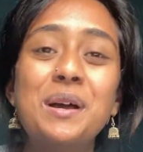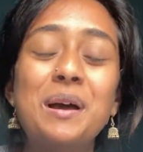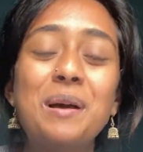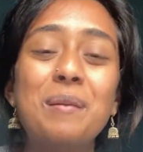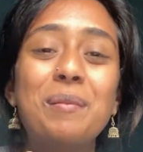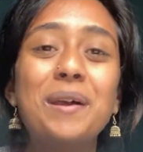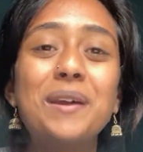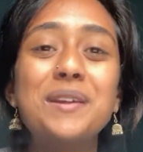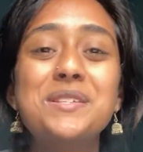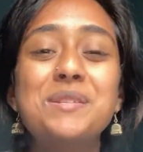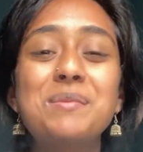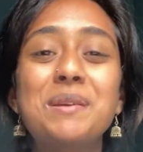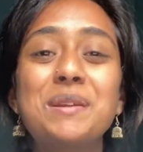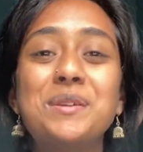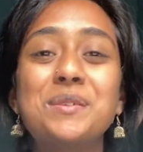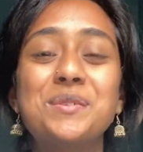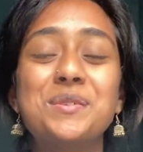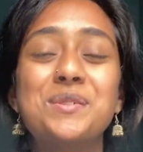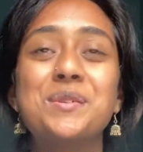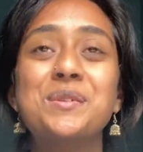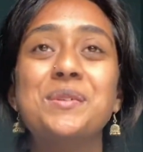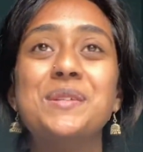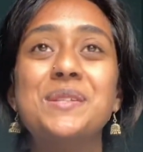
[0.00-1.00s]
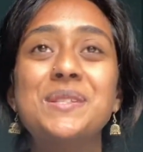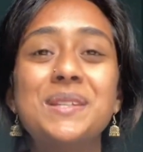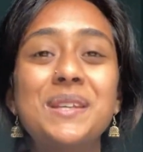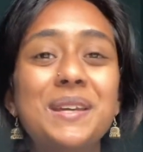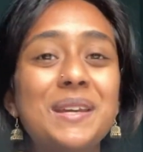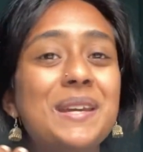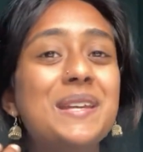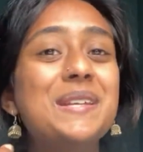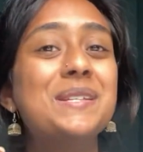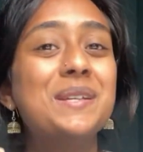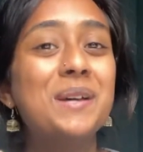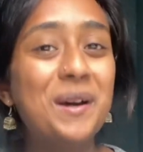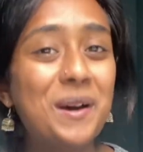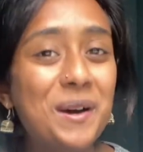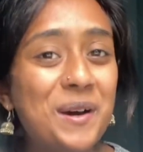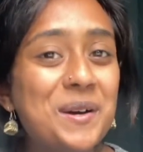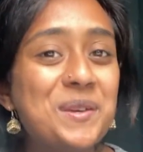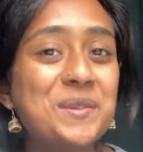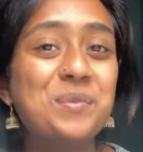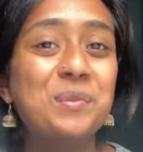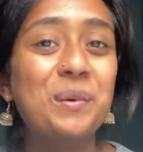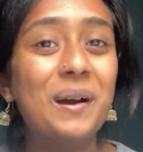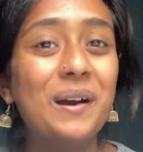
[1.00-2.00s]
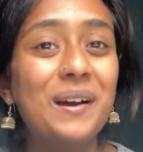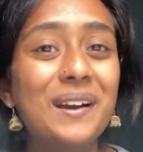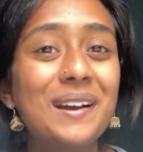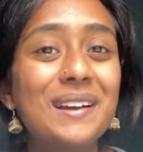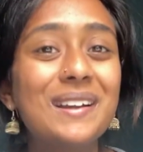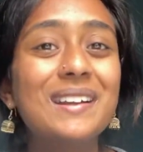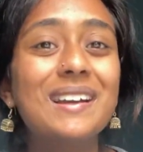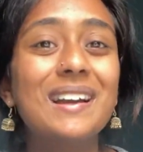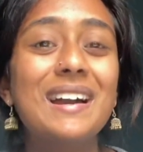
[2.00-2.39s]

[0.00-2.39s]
Applying to medical school is hard work.